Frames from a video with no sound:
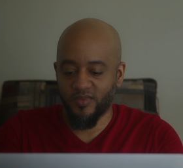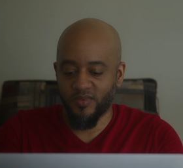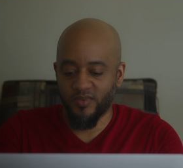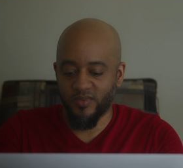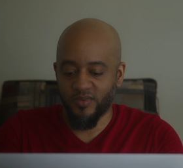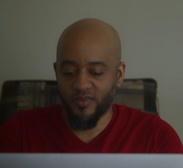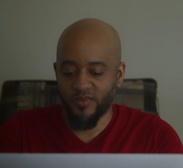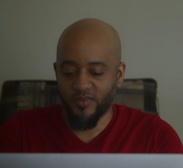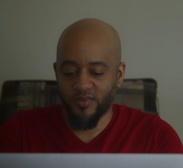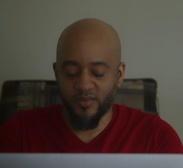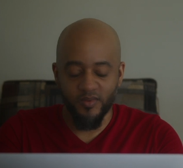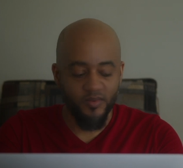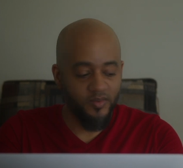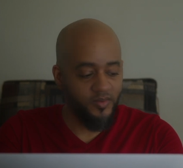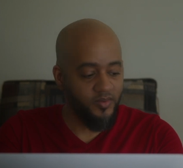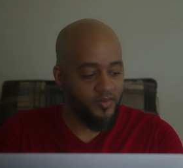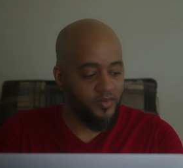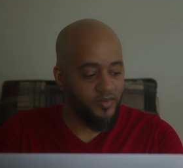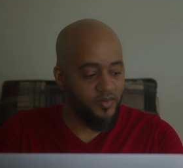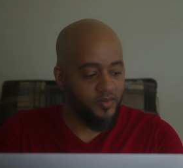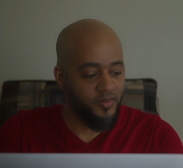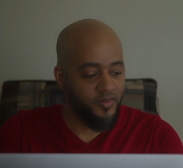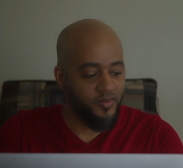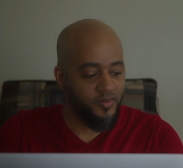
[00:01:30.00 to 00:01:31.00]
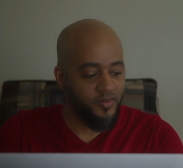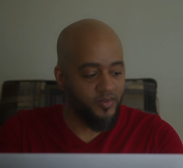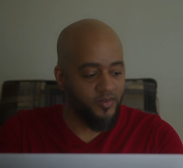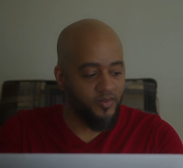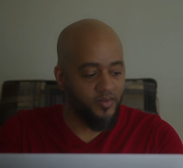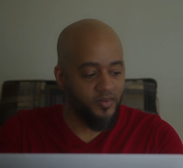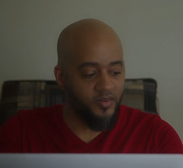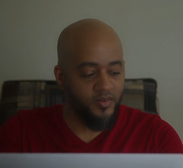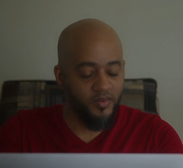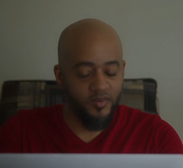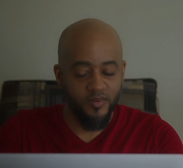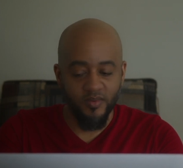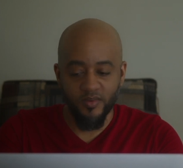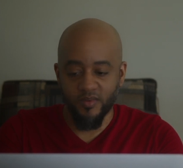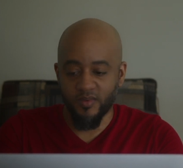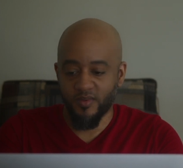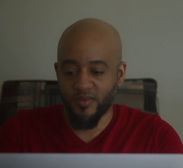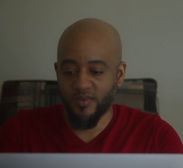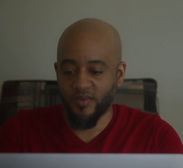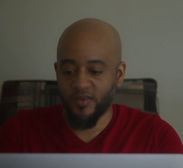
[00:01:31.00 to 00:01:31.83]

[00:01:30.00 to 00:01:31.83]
[no speech]